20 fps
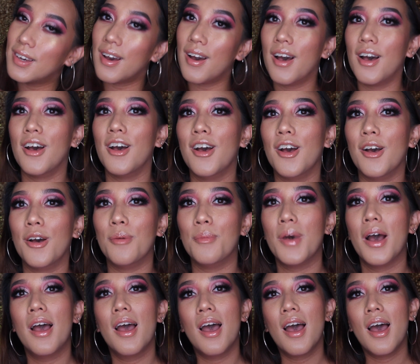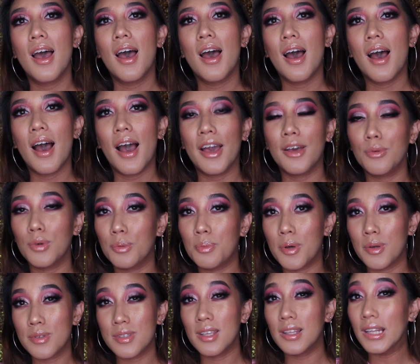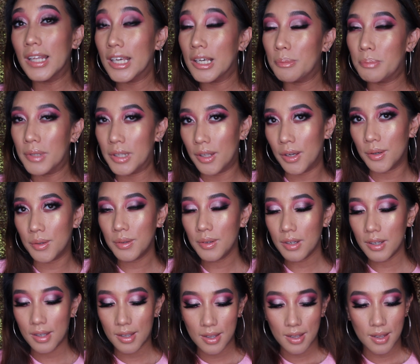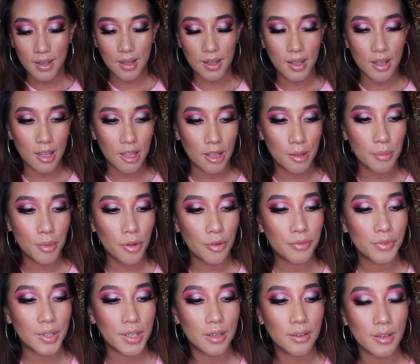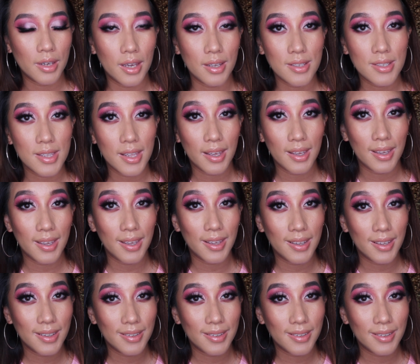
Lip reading: I will post a link below. Hopefully you guys like it.